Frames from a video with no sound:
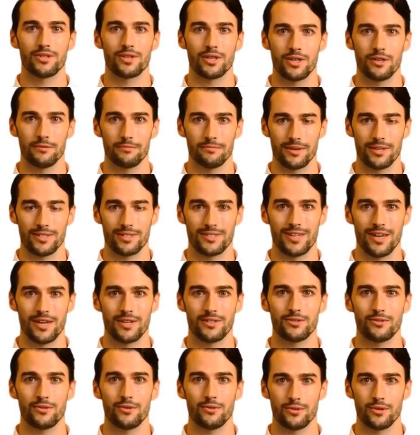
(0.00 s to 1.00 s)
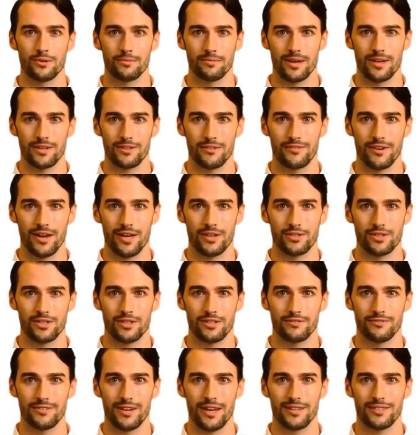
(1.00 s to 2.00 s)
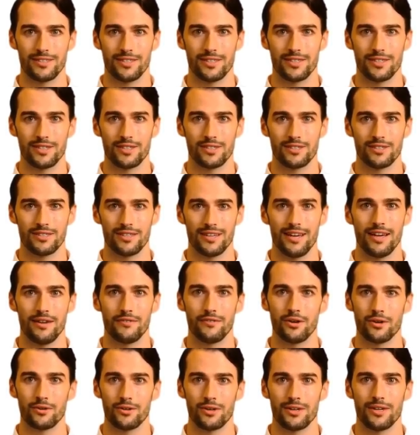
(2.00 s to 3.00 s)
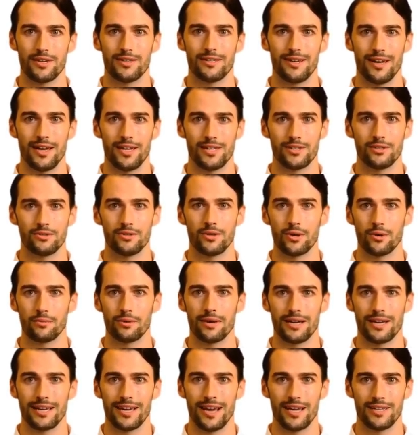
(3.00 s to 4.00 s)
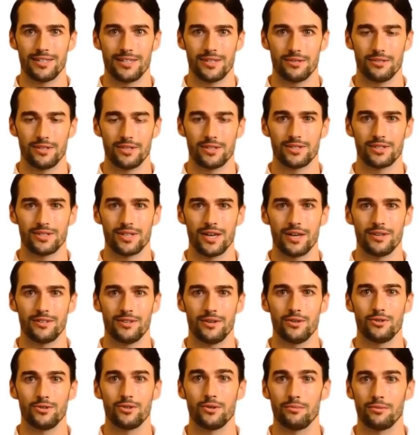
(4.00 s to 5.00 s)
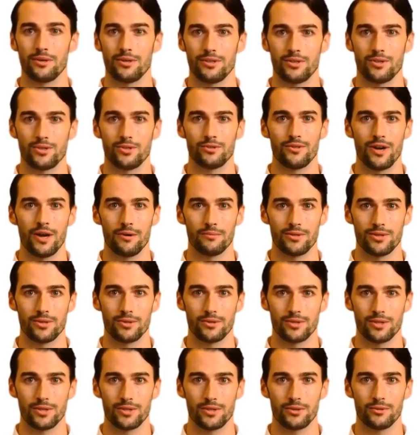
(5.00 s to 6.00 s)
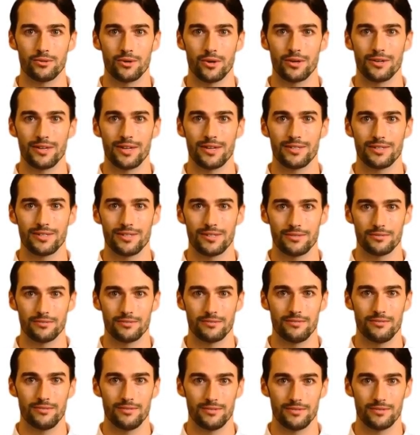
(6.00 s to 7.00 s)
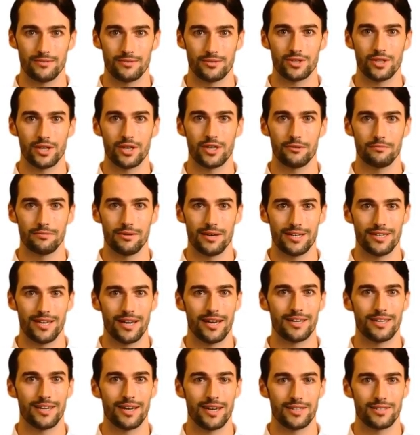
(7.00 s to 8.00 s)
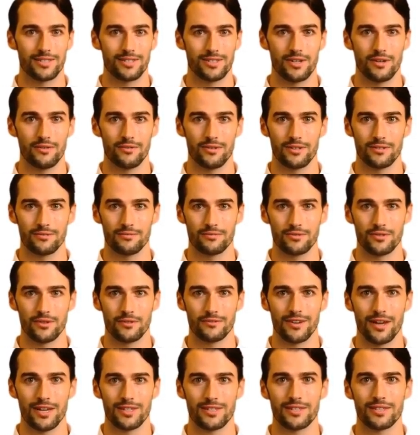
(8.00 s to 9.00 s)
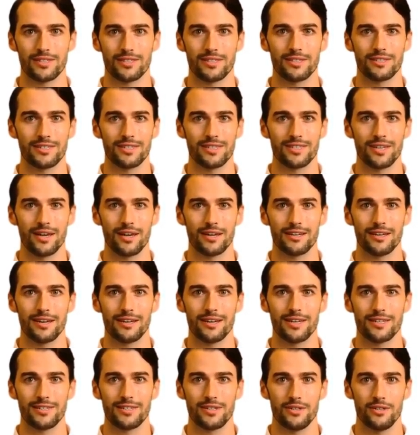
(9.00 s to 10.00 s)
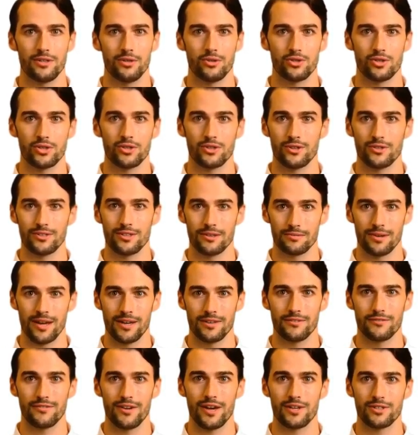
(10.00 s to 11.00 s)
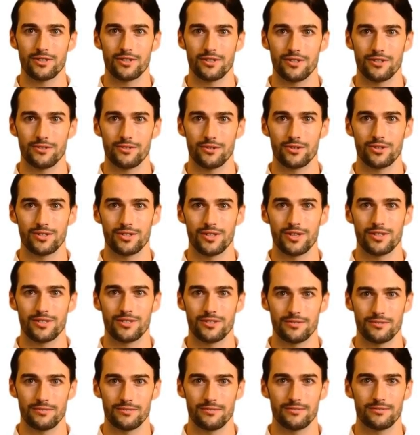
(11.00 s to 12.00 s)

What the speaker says: GMP stands for Good Manufacturing Practices, a well-recognized globally accepted standard to produce pharmaceutical products. GMP guidelines cover, from facility design and execution of the manufacturing process,